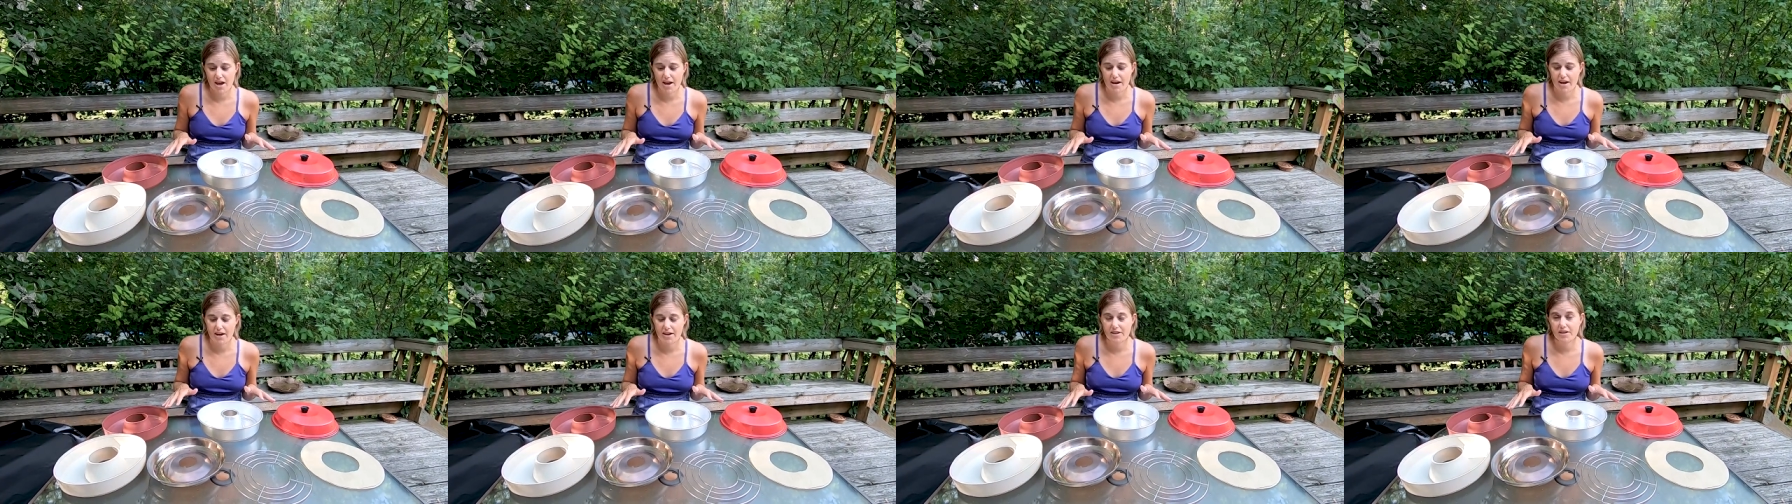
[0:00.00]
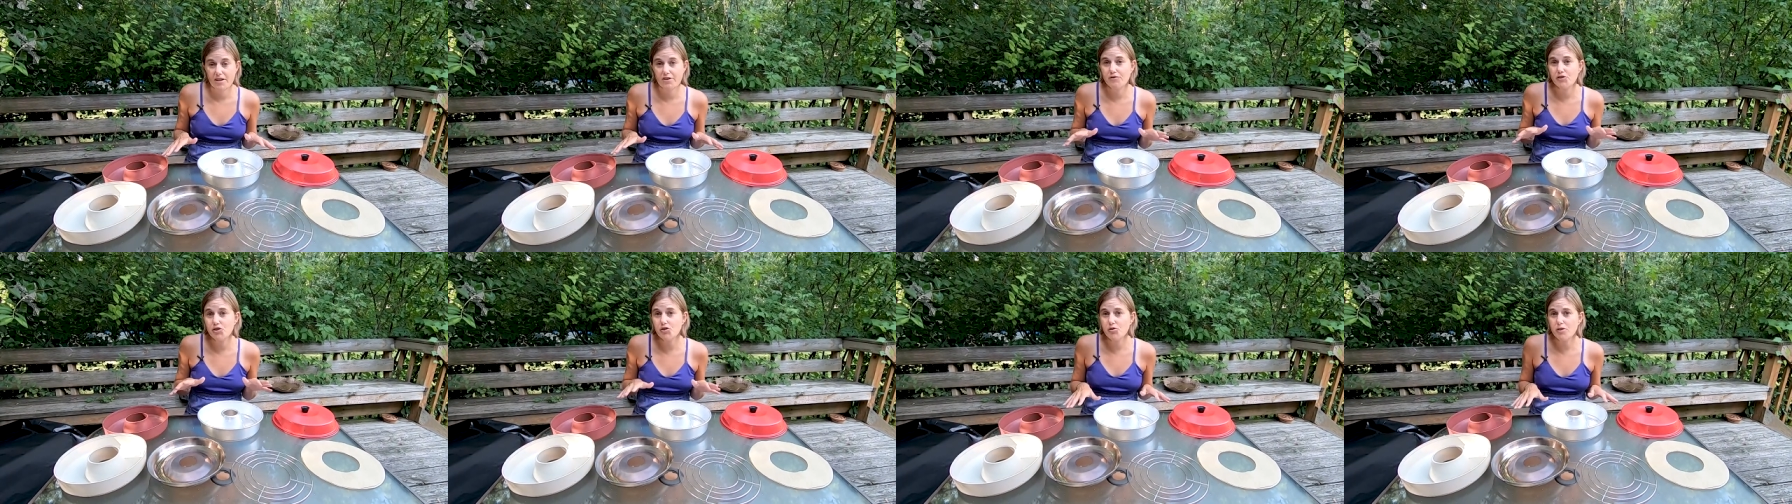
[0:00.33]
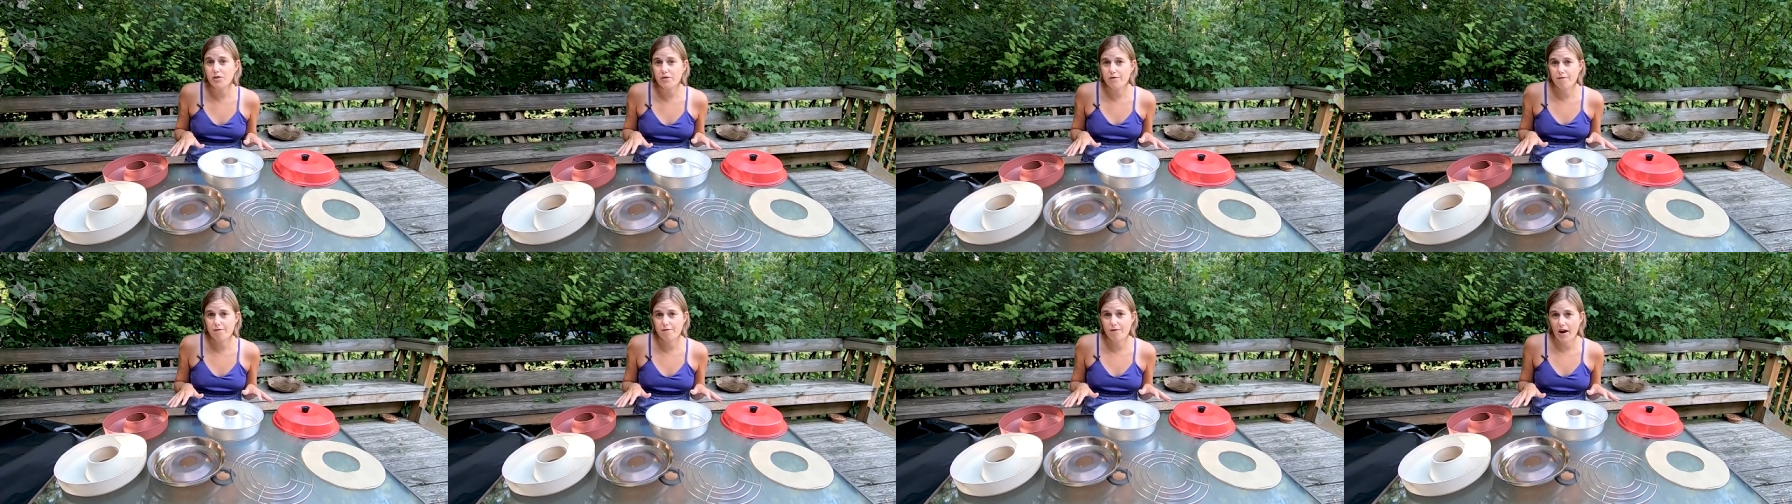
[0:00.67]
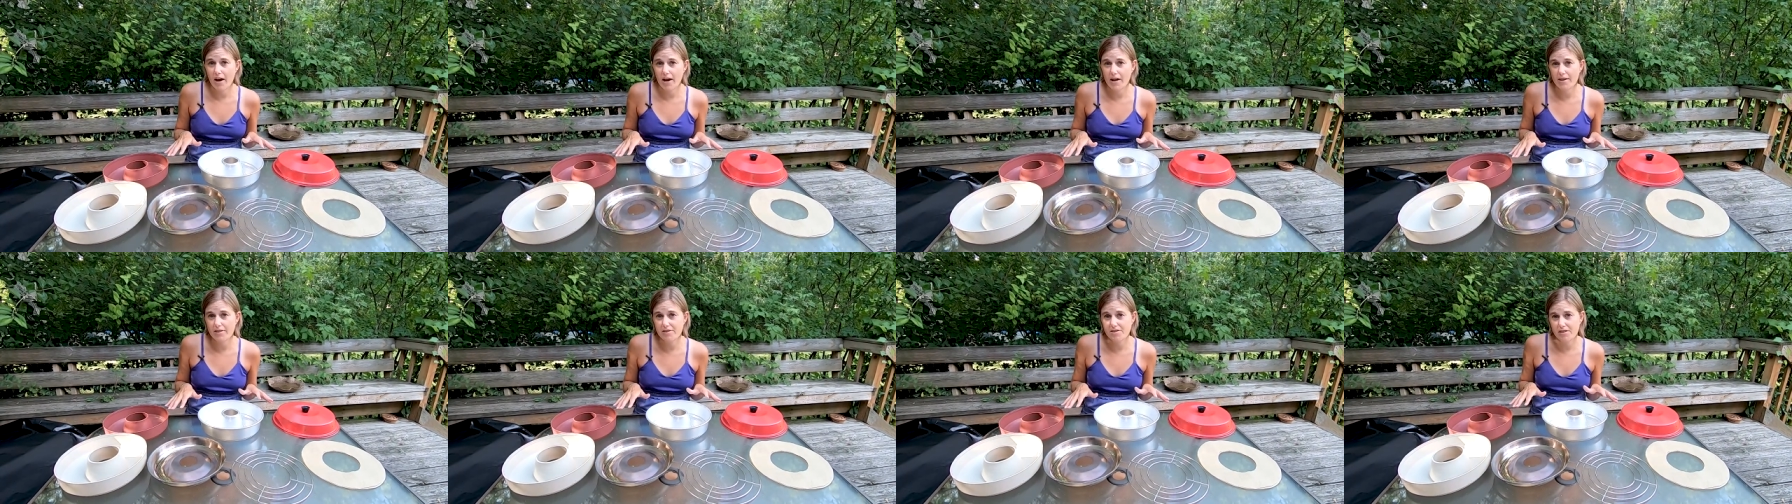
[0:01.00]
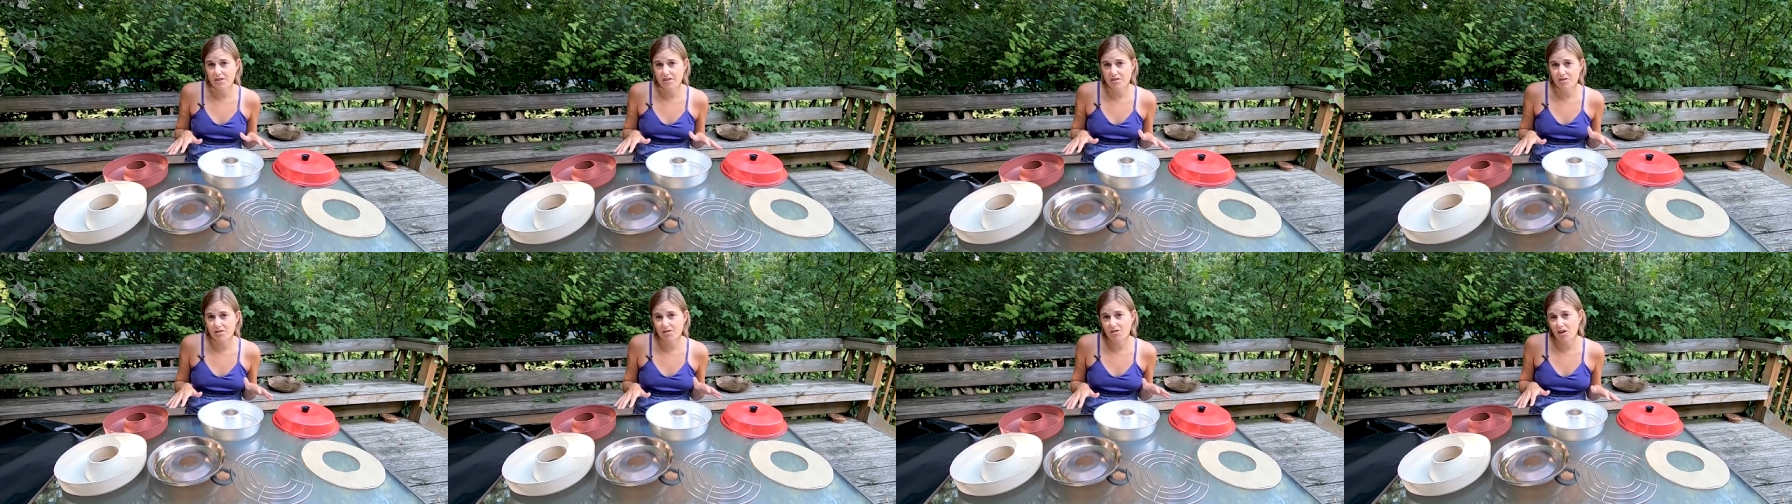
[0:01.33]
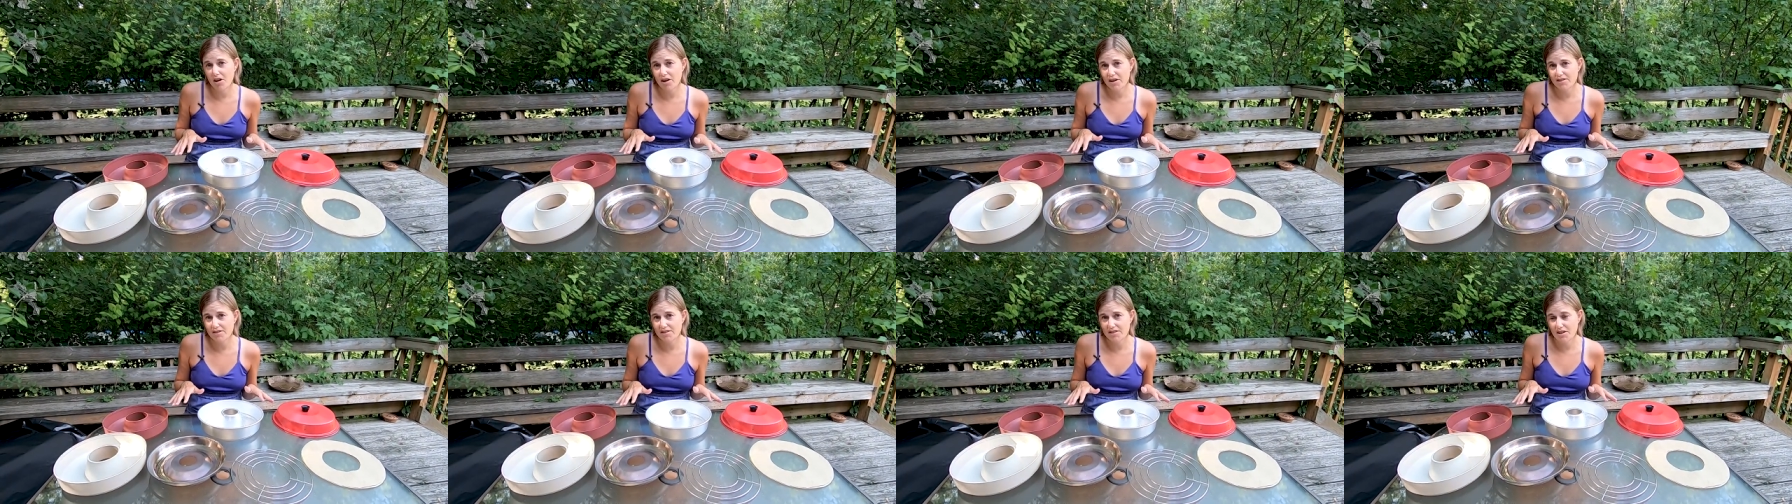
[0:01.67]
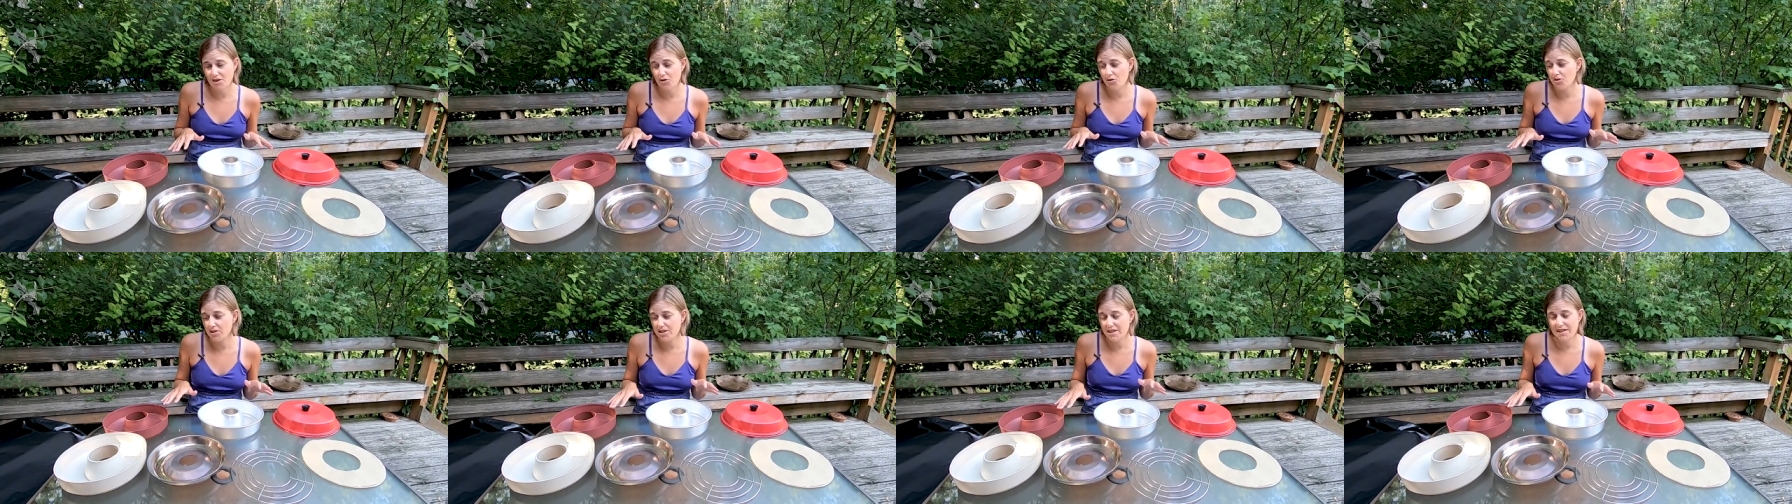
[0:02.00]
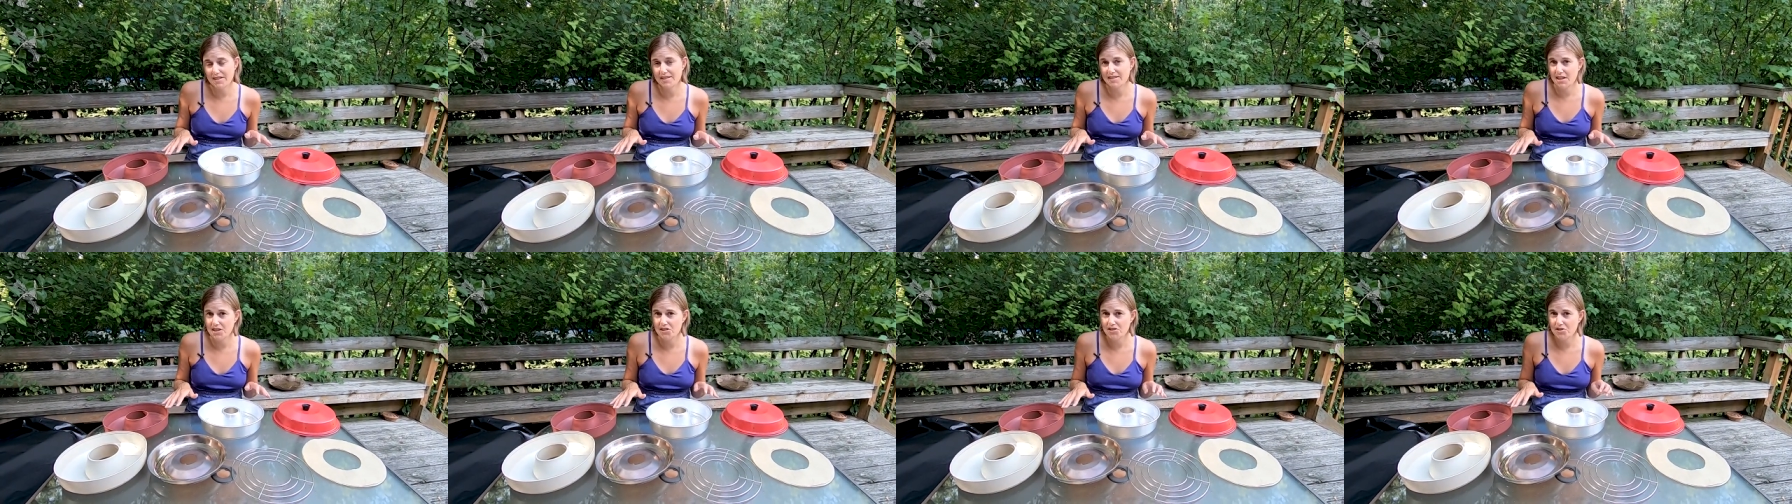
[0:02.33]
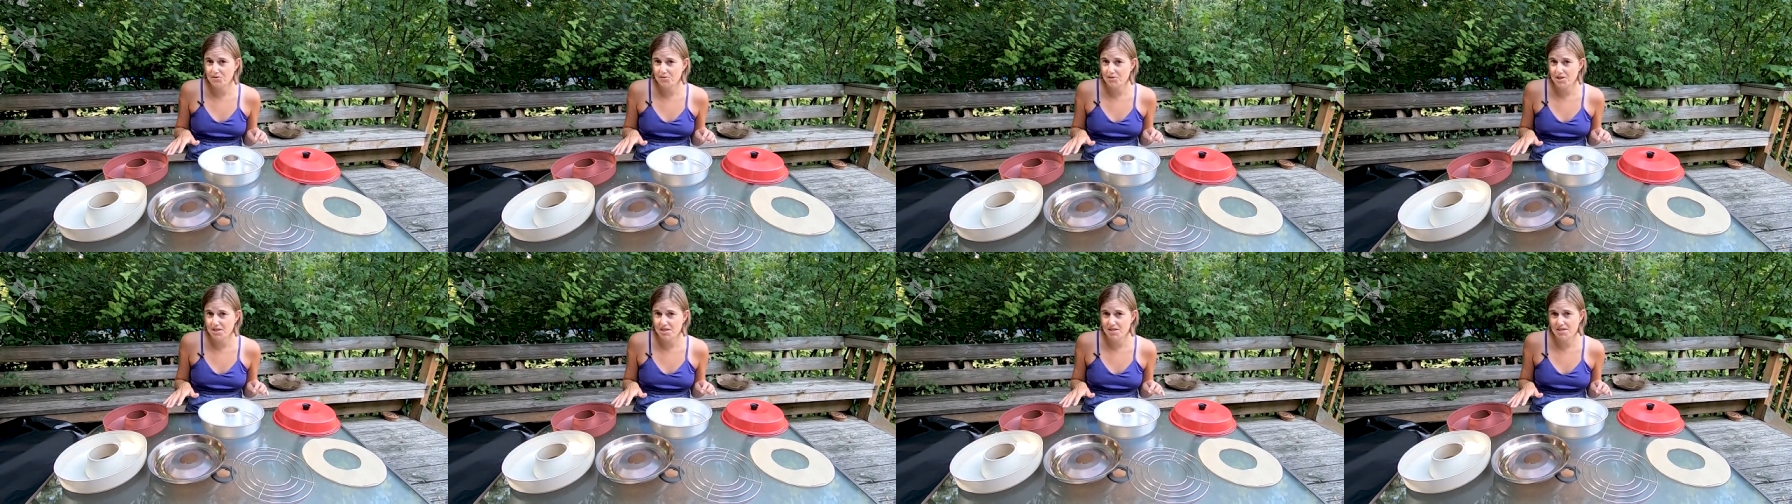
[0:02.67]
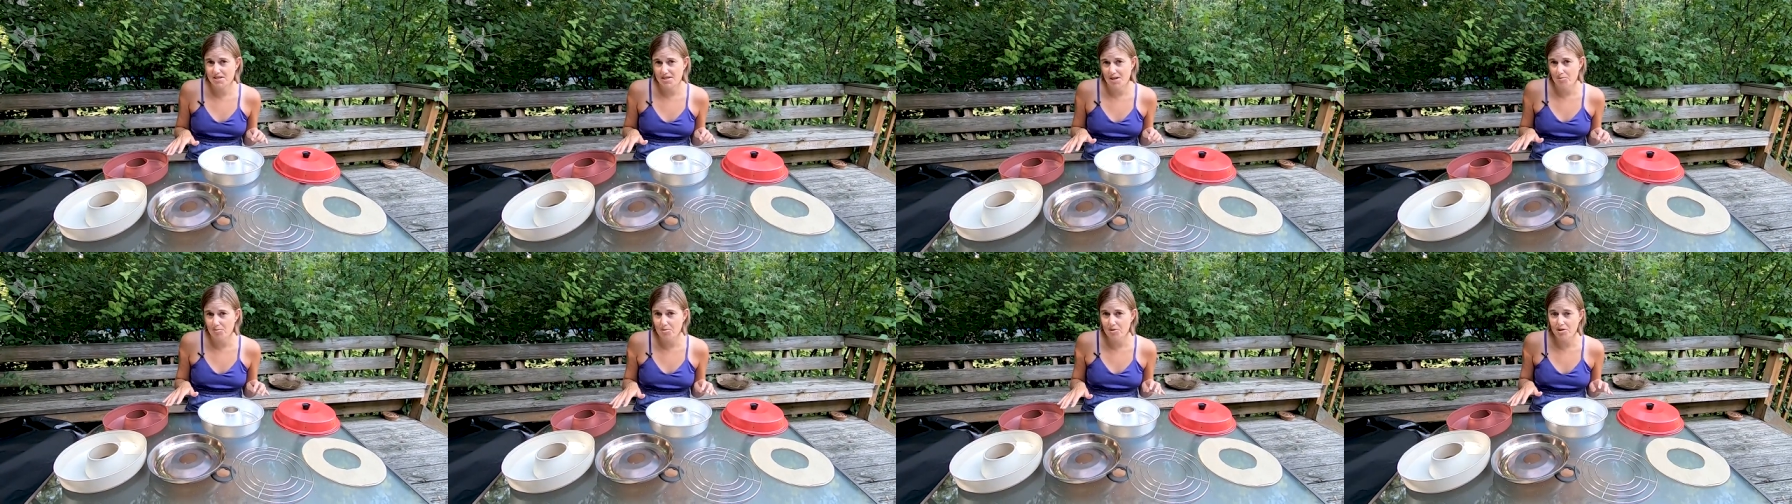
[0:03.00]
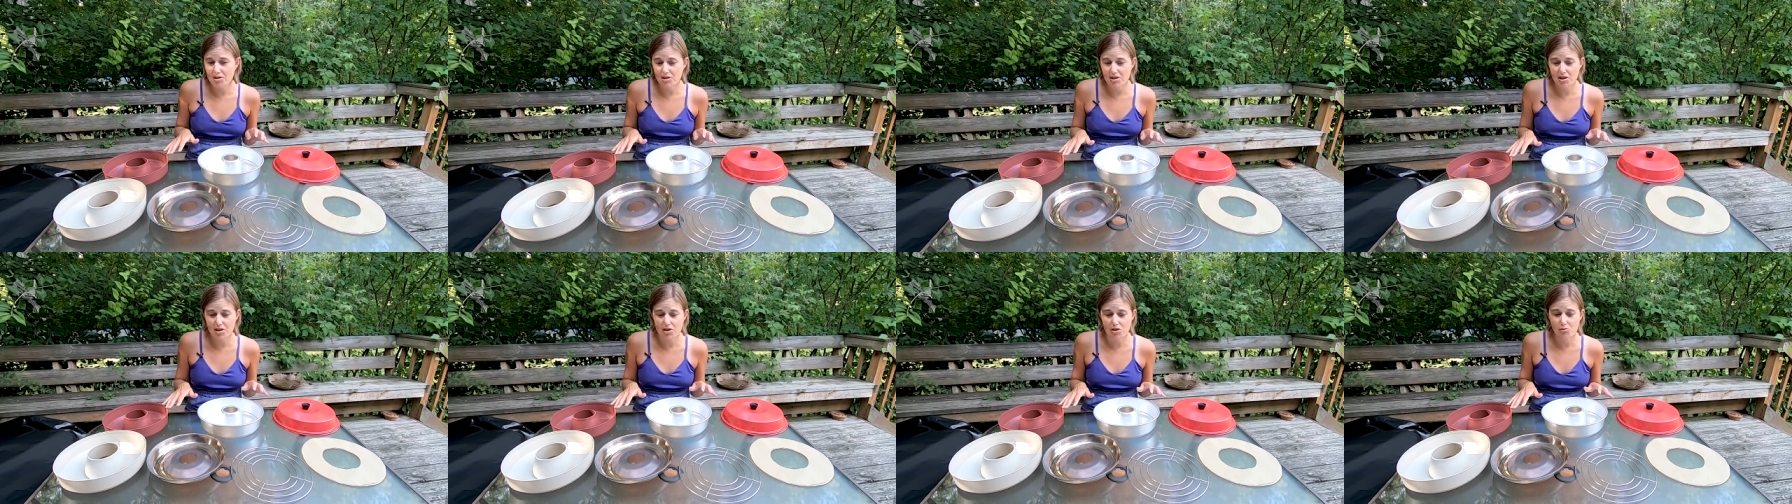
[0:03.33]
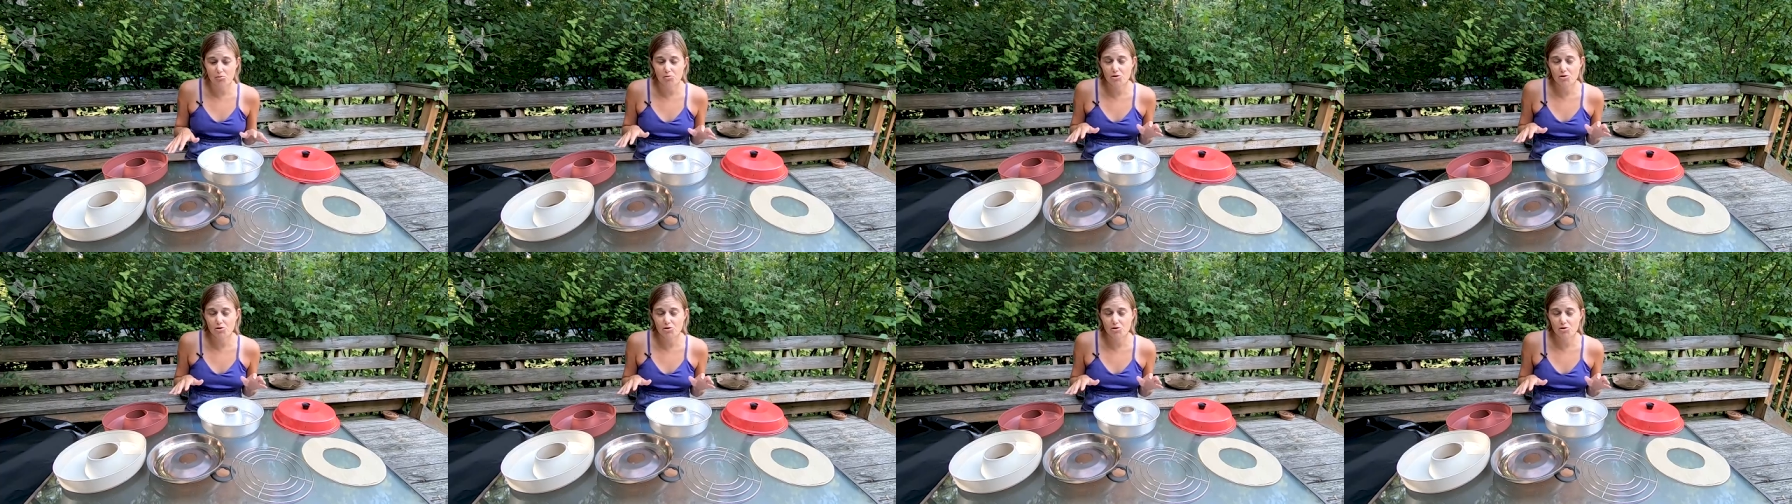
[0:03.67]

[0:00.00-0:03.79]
and if you can find the deluxe or the accessories separately,